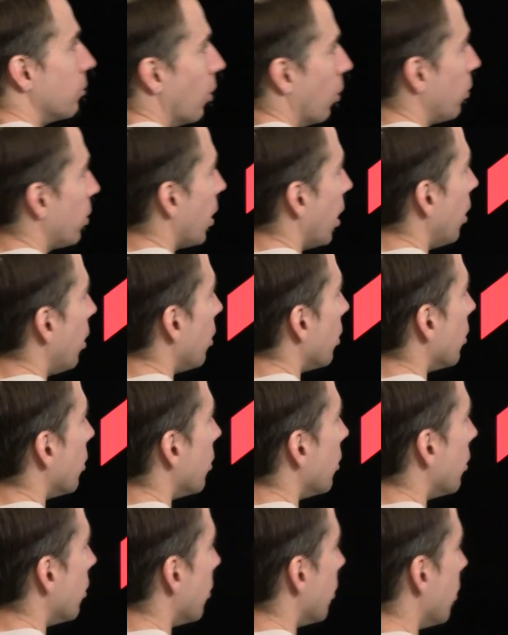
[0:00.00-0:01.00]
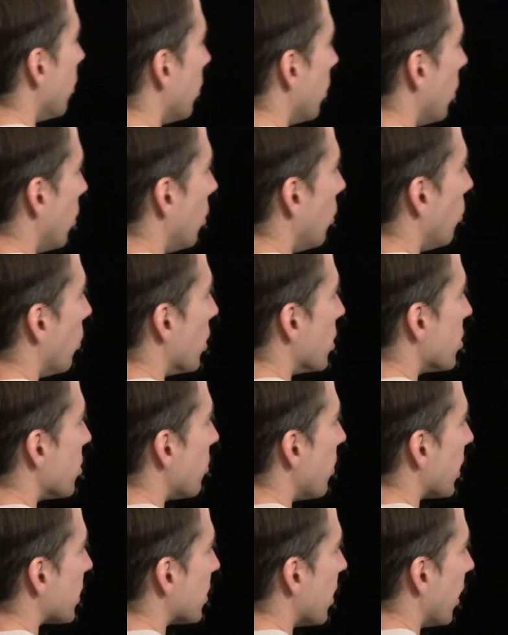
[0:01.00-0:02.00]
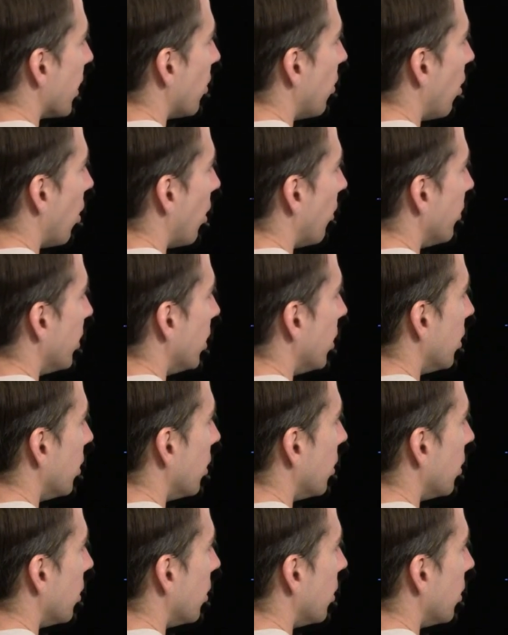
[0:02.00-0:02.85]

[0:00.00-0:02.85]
Okay. Where's the rectangle, Harvey?